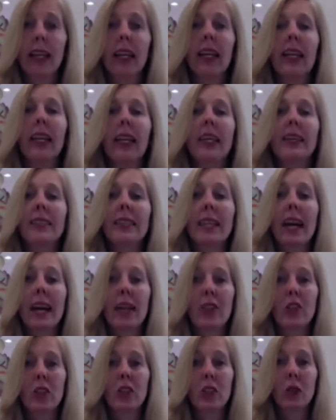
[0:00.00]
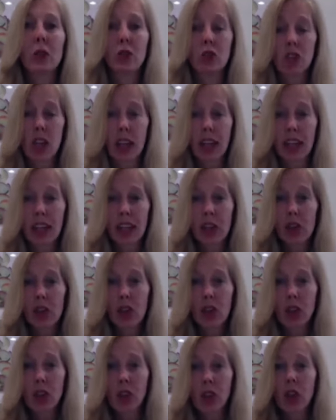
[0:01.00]
is that you check into
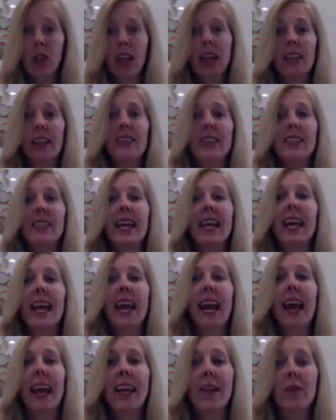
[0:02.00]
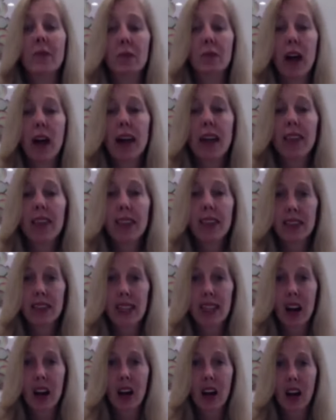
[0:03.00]
your grains and find things
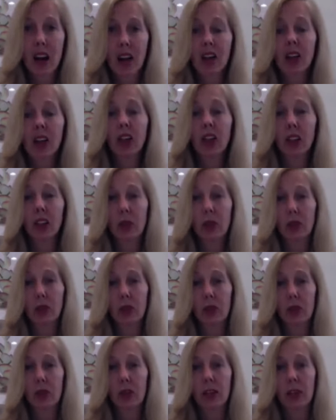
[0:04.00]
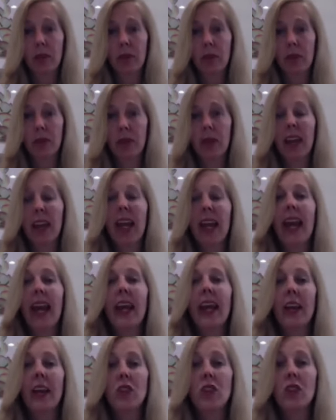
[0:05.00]
that are gluten-free.
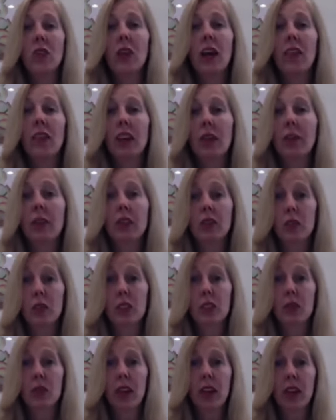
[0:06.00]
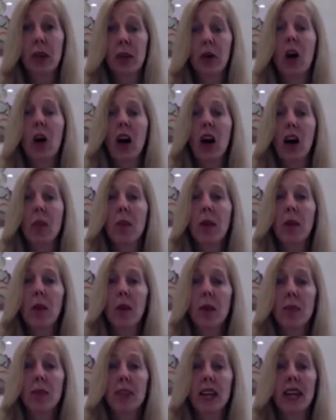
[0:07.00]
And I do have that resource available on my
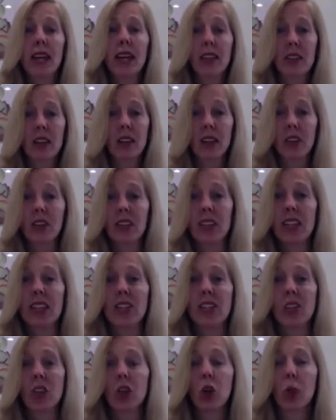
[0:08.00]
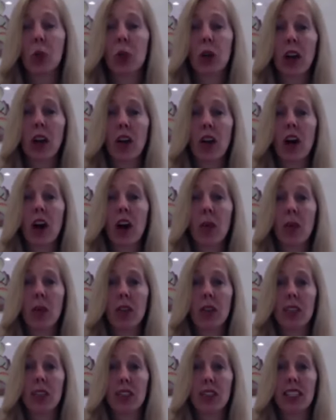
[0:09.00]
website at D R stacey cooper dot com, and
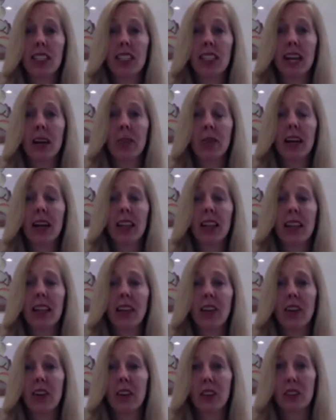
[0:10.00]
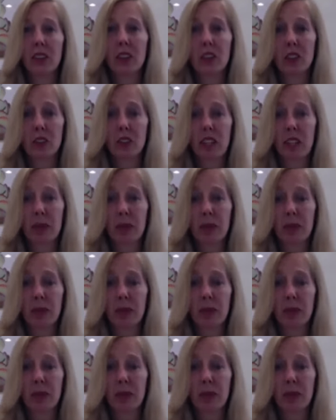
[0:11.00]
you can see that right there on the screen.